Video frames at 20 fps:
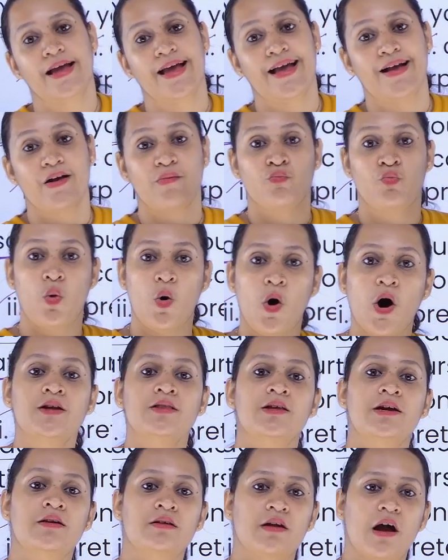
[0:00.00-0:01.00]
What
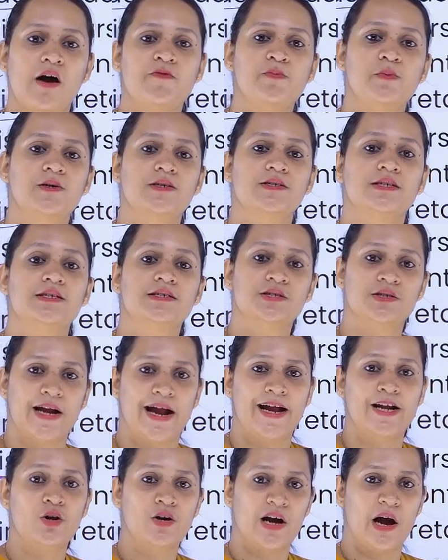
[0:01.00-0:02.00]
the draft person is
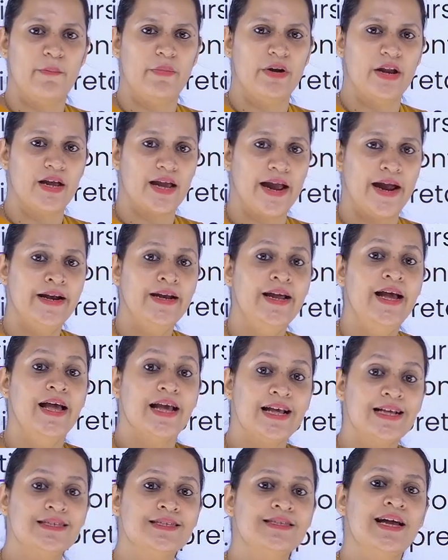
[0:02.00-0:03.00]
trying to communicate,
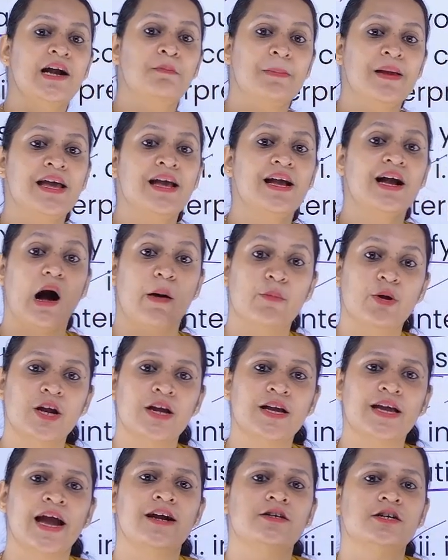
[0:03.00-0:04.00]
is that being
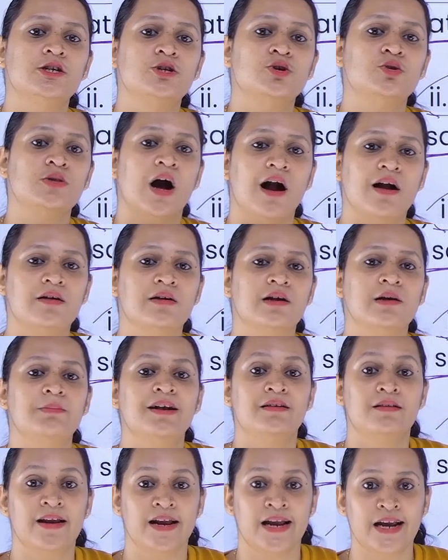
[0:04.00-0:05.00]
communicated to the
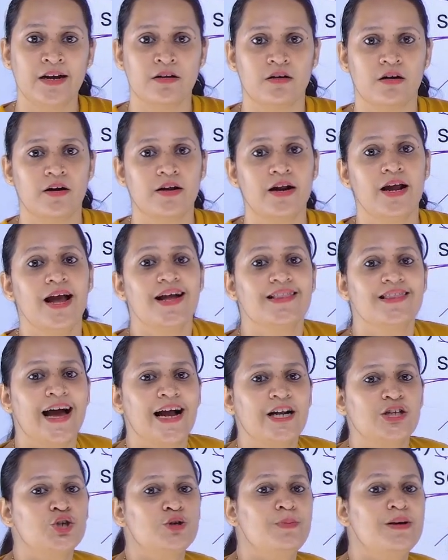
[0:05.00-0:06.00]
ultimate reader
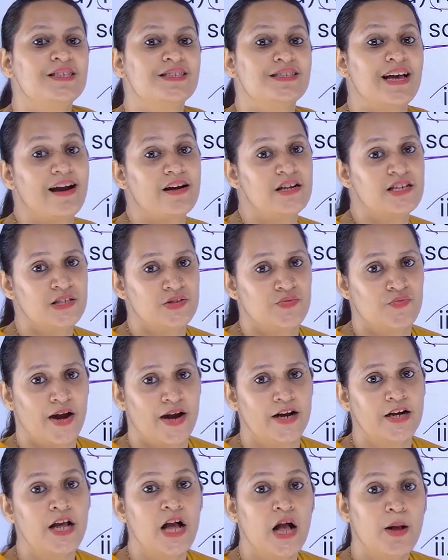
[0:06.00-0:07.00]
that should be
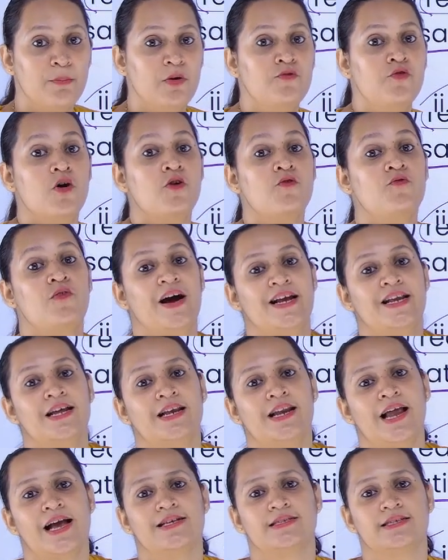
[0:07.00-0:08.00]
satisfied before
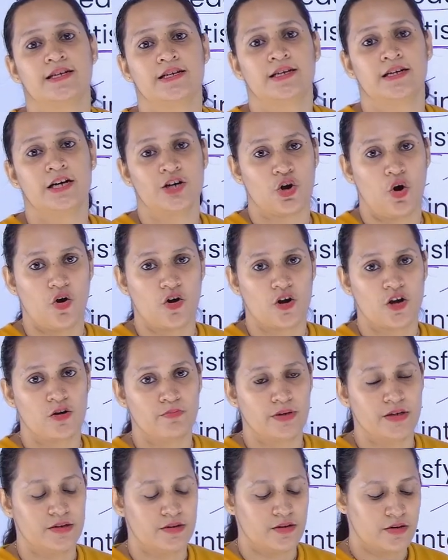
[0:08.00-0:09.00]
finalizing a
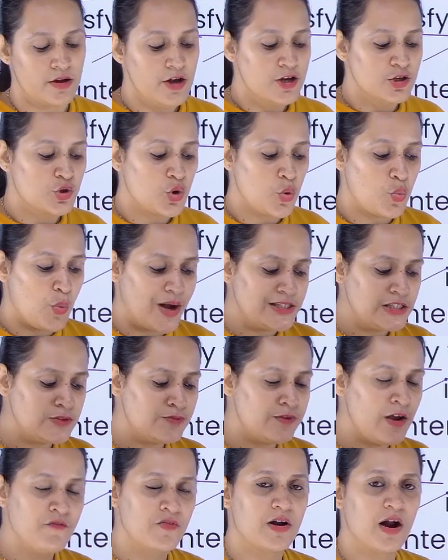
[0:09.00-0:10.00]
document. So once
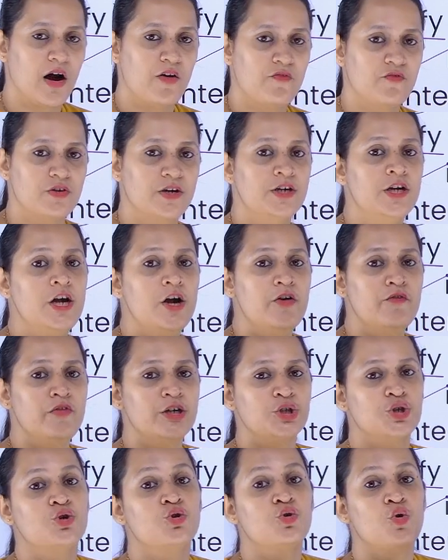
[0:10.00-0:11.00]
we have drafted, we
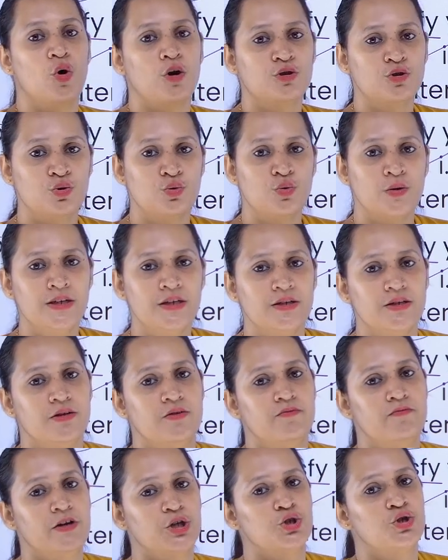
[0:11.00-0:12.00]
should go through it,
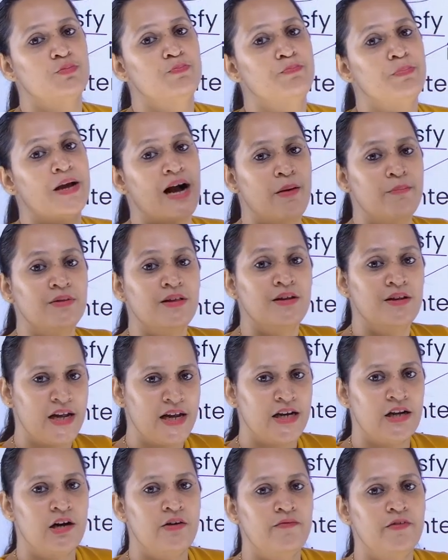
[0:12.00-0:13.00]
we should become the
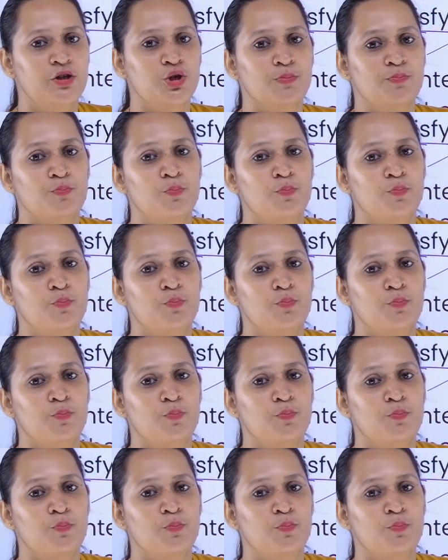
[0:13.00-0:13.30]
reader, we should